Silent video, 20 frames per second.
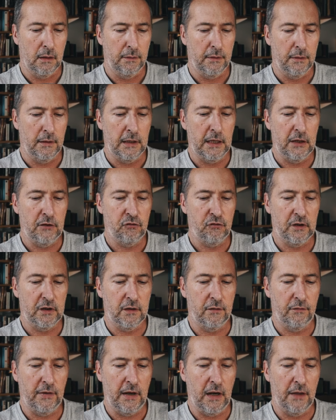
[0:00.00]
that history
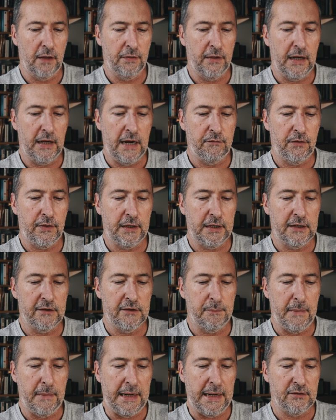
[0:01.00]
that everything is
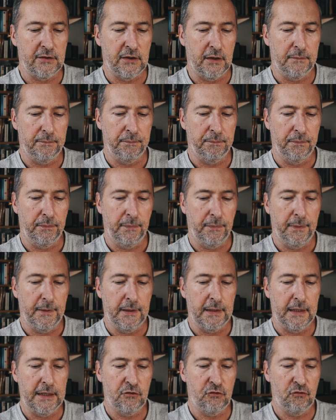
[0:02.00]
matter,
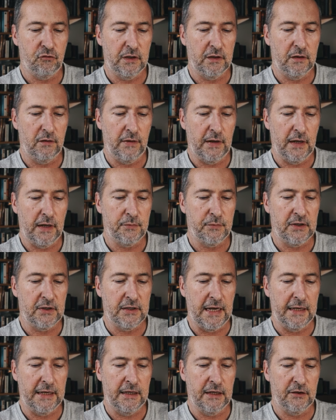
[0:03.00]
that history develops in
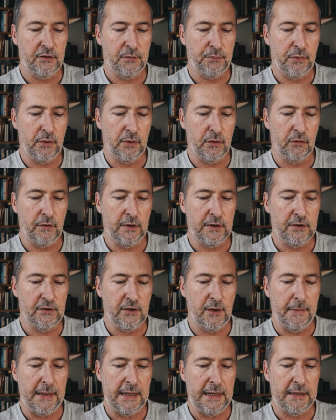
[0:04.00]
endless progress,
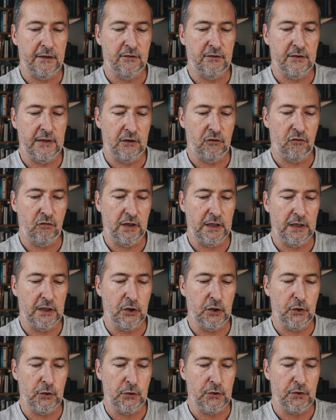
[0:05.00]
that man is naturally
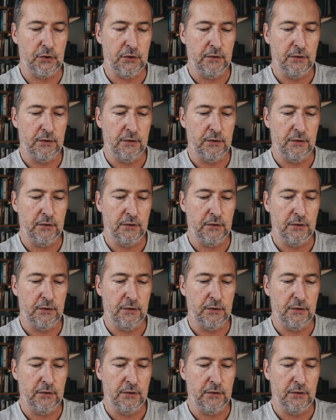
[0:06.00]
good,